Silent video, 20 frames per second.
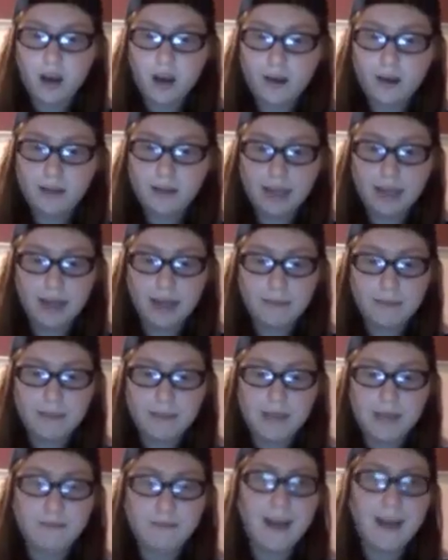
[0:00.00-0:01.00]
Like
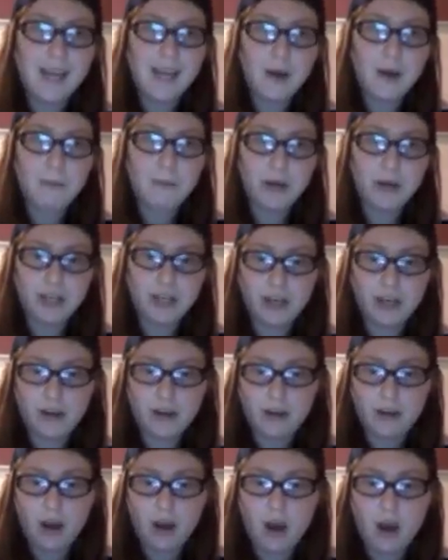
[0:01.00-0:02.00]
update. Right now I'm working
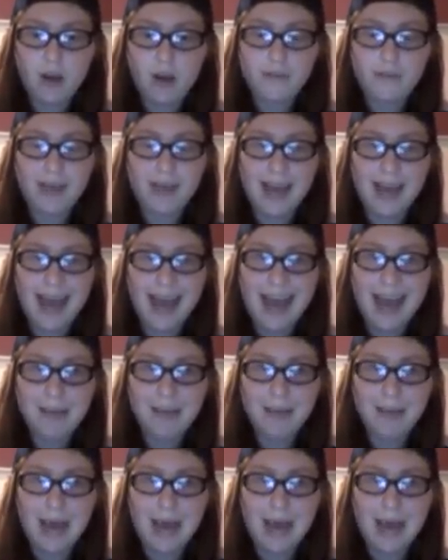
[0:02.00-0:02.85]
on that app.